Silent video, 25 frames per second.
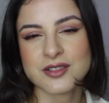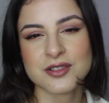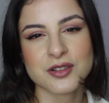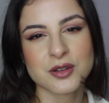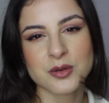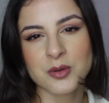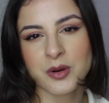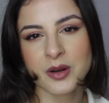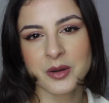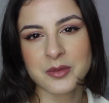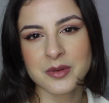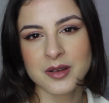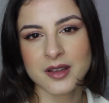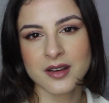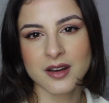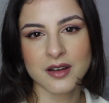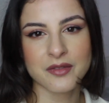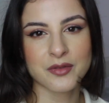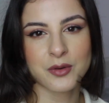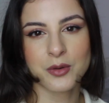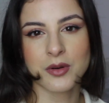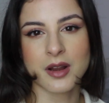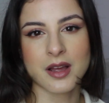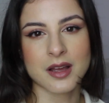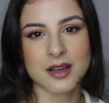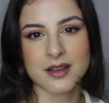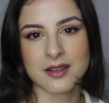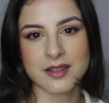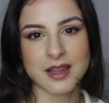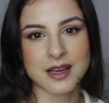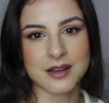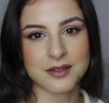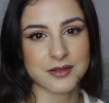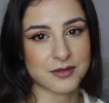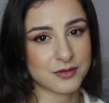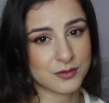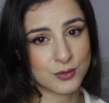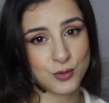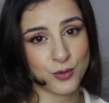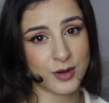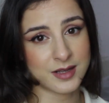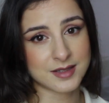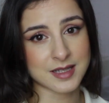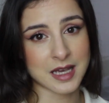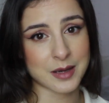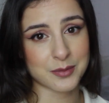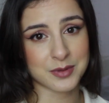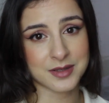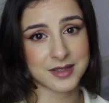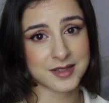Do you know what I mean? I feel like that
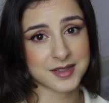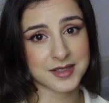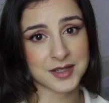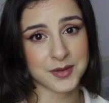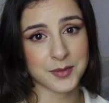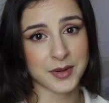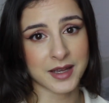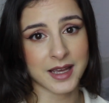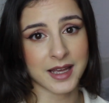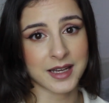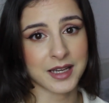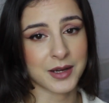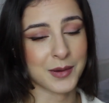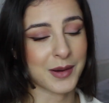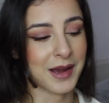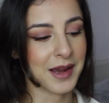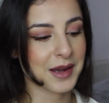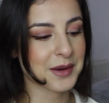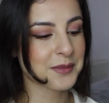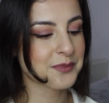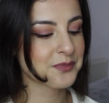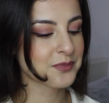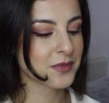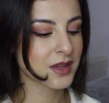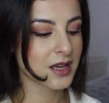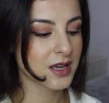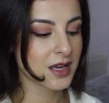always happens to me anyway.